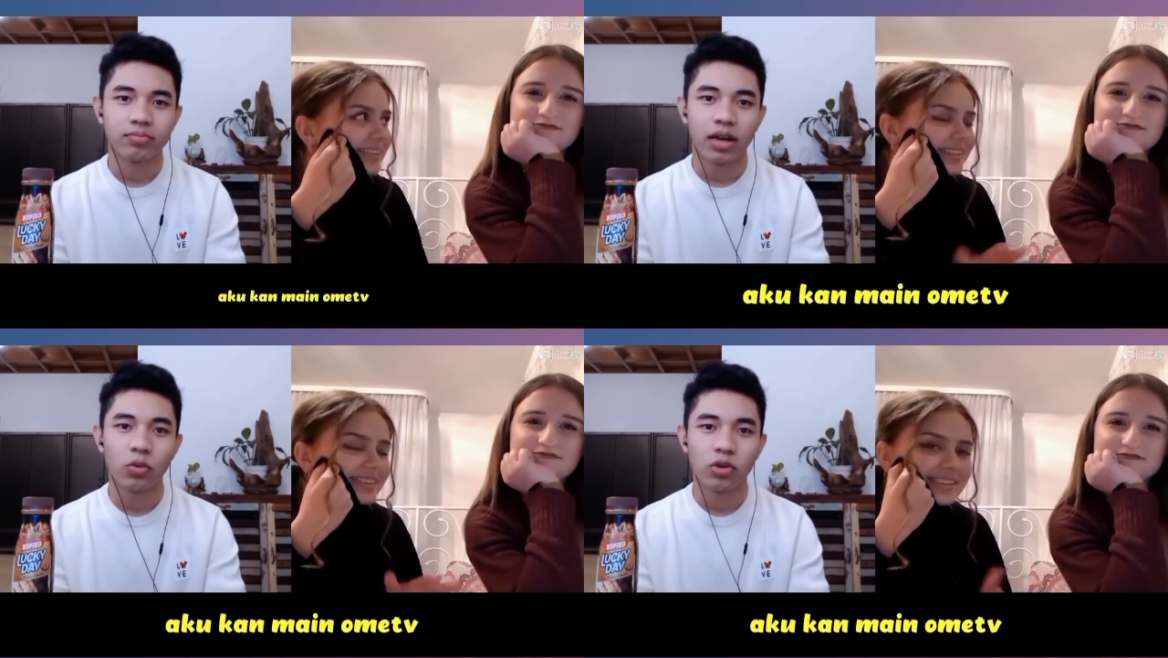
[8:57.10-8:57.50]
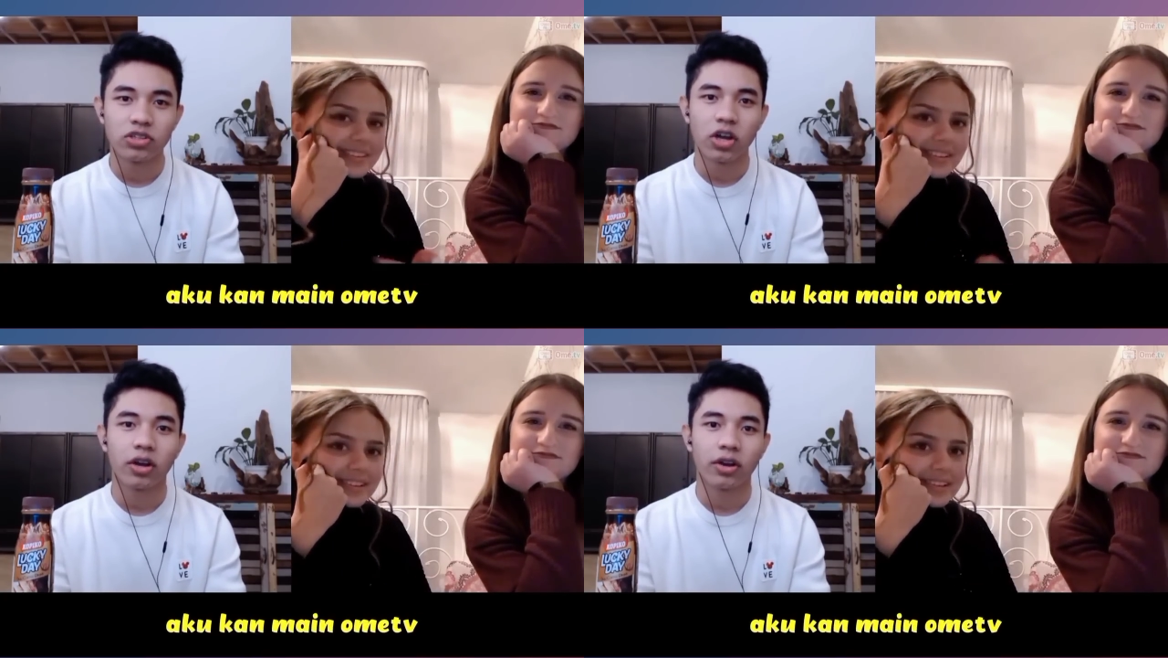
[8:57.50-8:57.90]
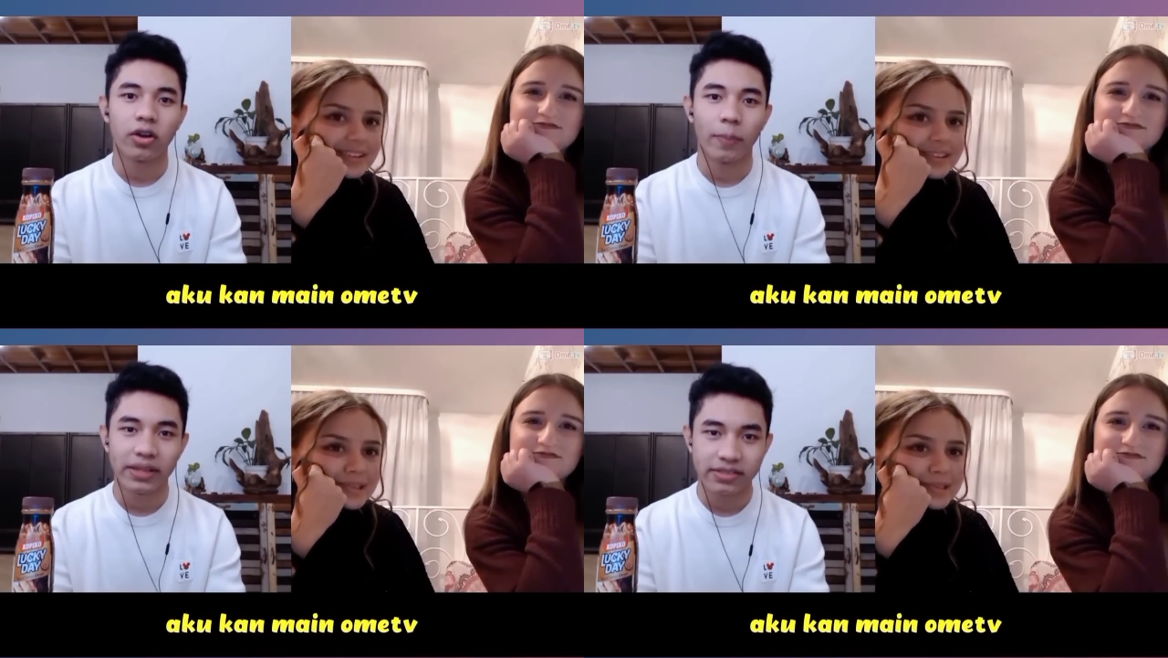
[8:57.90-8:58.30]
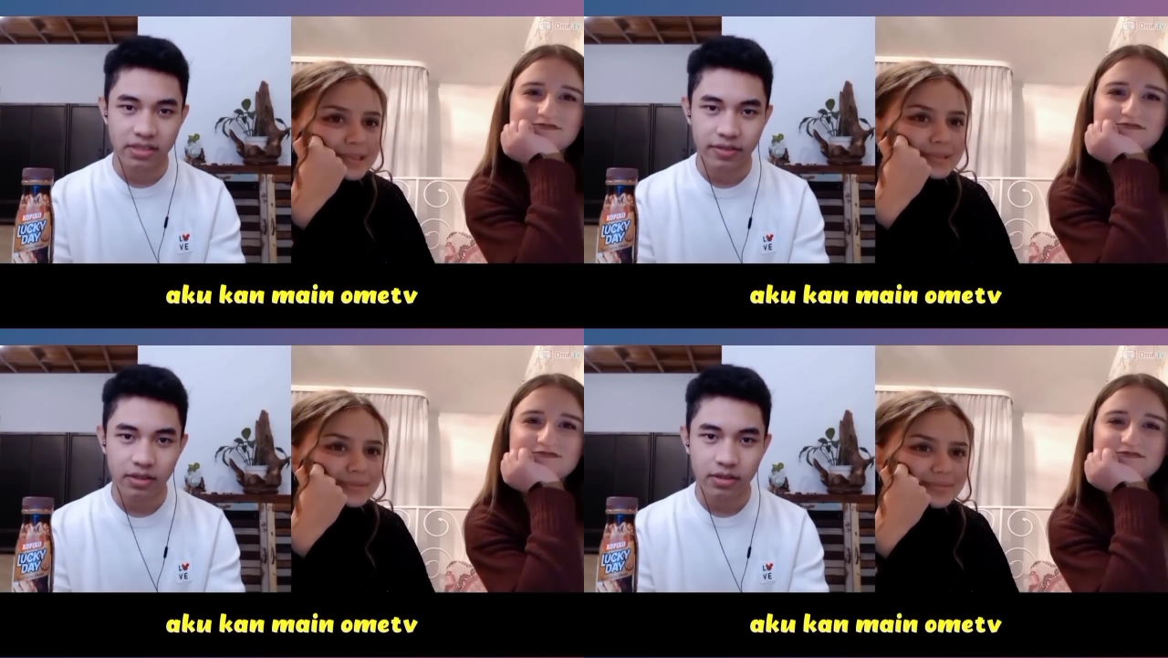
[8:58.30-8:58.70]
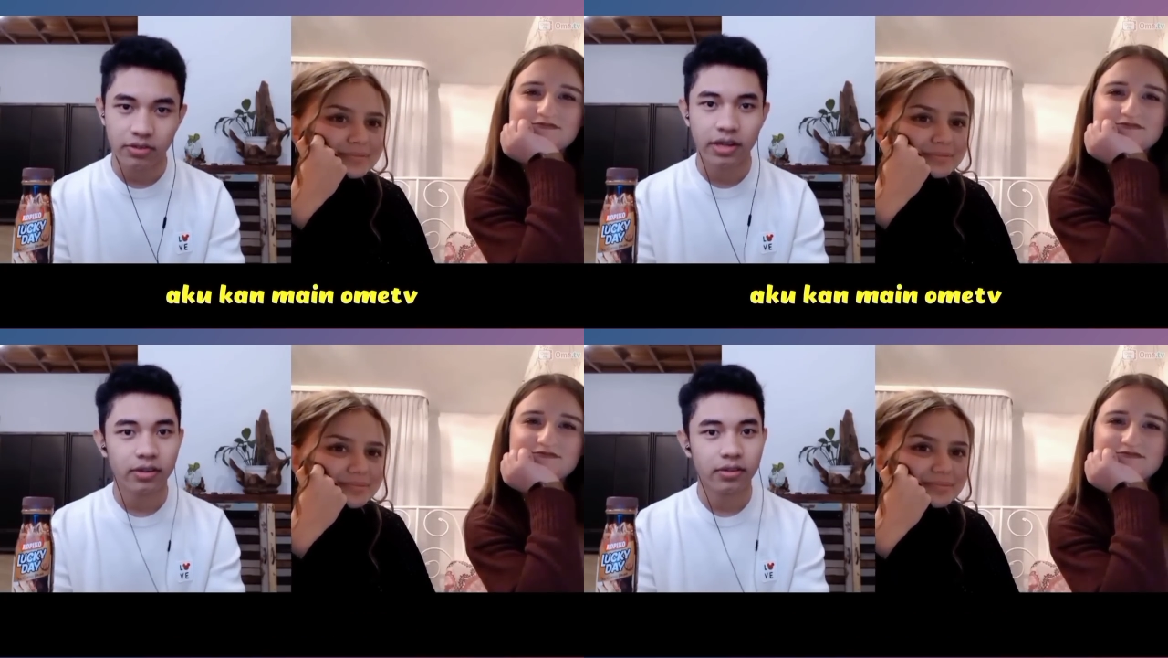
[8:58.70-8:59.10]
Speaker 1: I was on OmeTV,
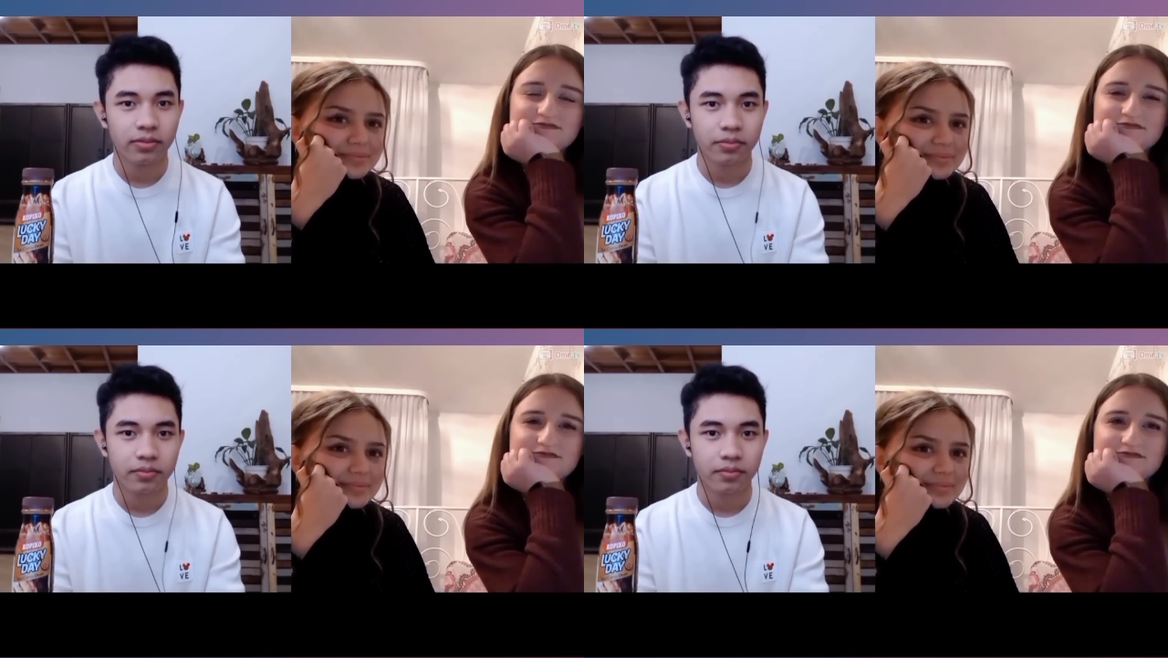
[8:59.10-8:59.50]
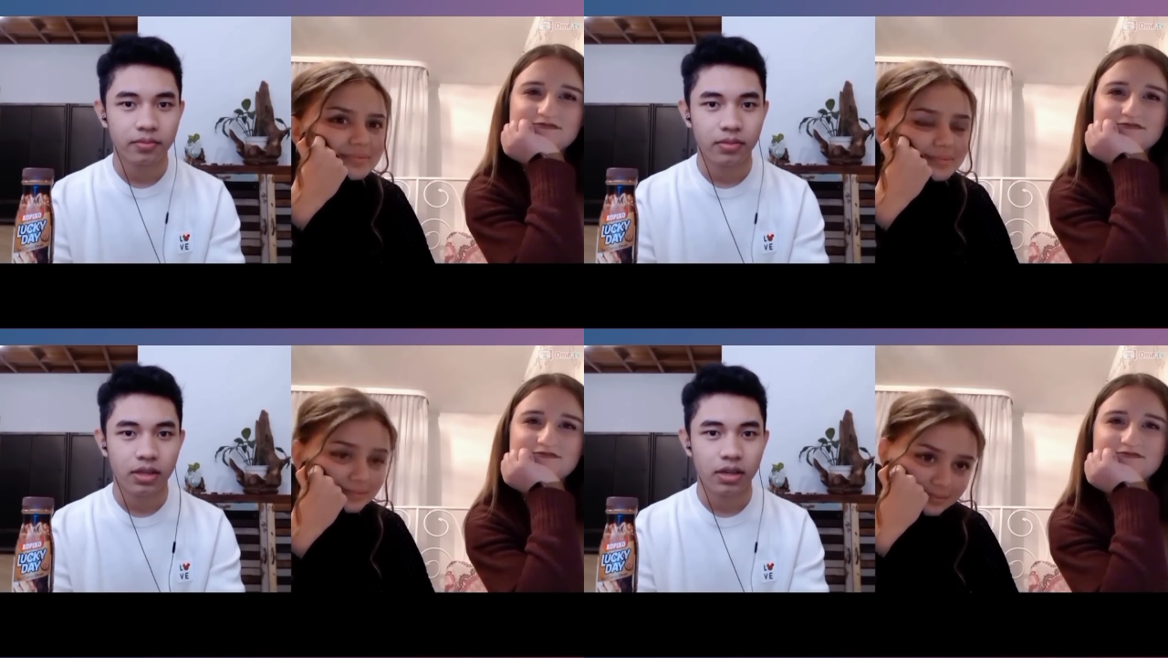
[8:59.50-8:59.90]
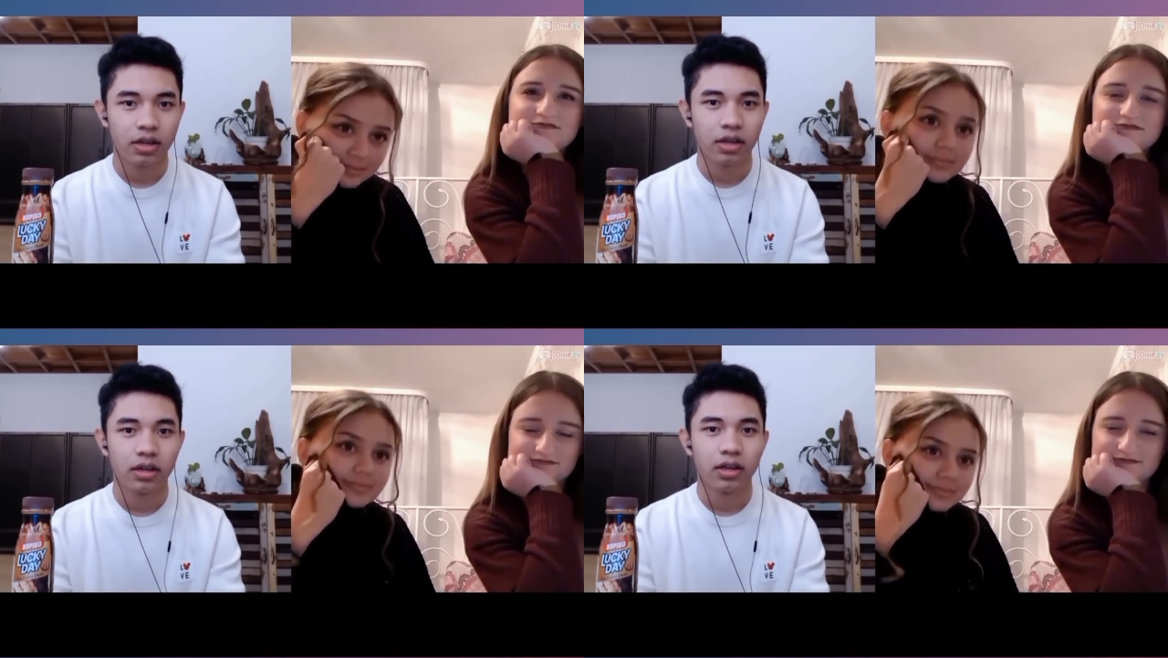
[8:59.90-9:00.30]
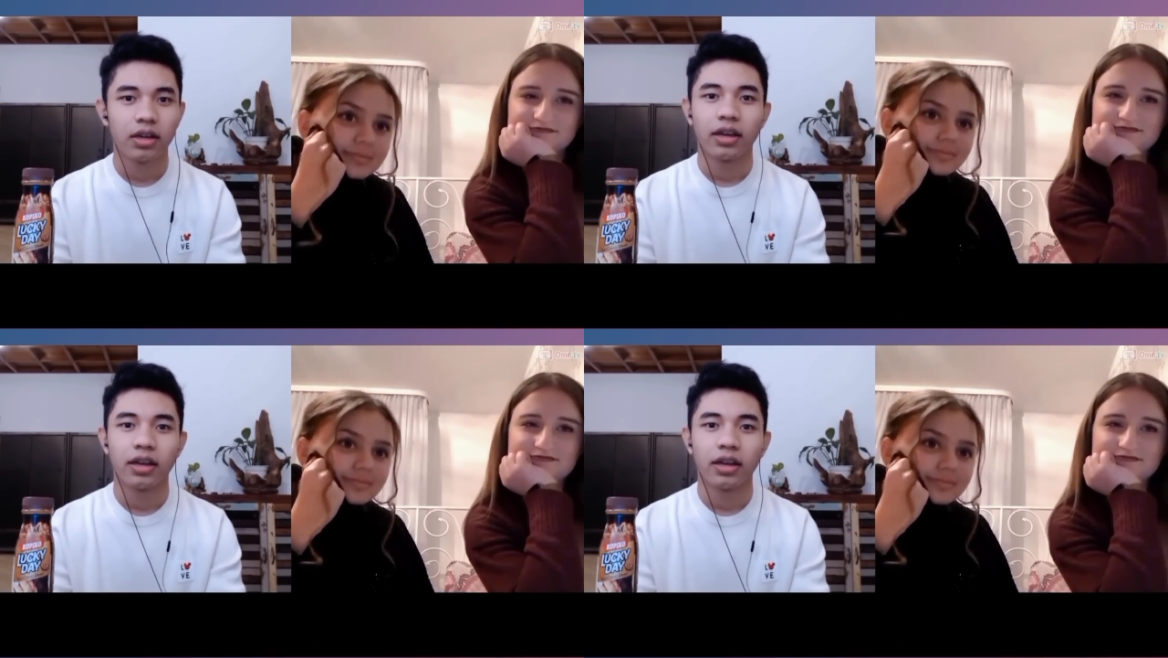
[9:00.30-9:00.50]
right? Mm-hmm.